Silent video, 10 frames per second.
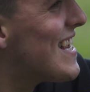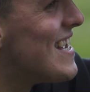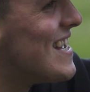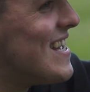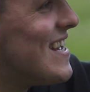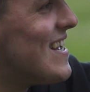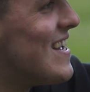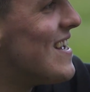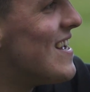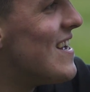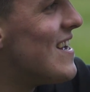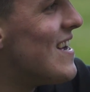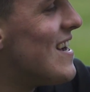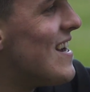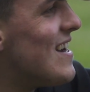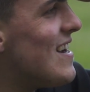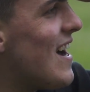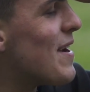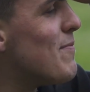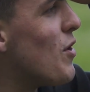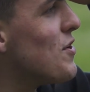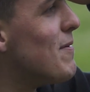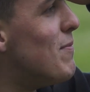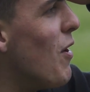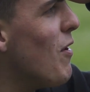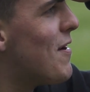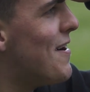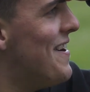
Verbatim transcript: where did, you could have? Where did I used to play? At the Mont de Blanc.